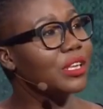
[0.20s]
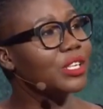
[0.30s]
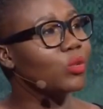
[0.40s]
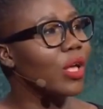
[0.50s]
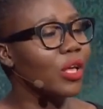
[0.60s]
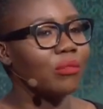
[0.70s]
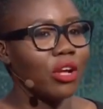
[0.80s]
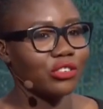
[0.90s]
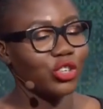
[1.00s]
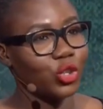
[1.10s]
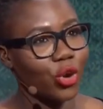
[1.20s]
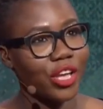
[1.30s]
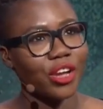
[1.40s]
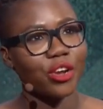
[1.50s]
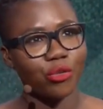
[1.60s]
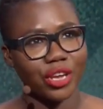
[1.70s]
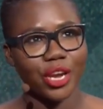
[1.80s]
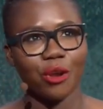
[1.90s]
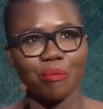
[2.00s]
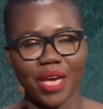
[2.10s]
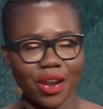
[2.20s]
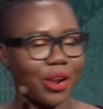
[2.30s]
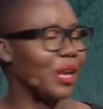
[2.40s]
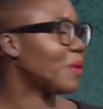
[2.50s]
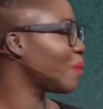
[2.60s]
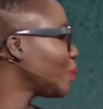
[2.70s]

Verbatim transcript: please welcome Doctor Joia Crear-Perry.